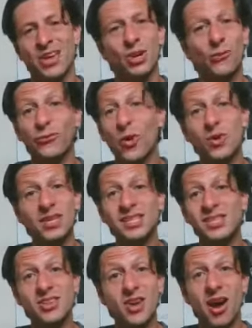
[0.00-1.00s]
Your
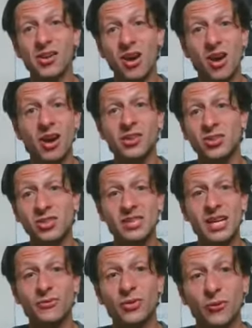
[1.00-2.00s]
focus is not on
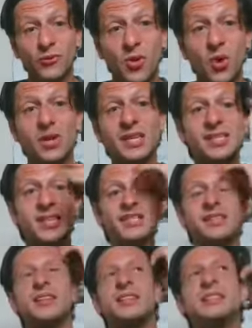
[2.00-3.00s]
yourself. Your focus
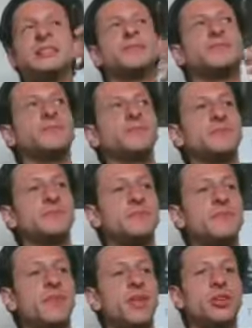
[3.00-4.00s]
is,
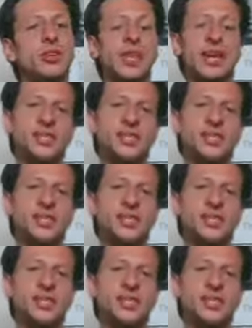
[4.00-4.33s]
like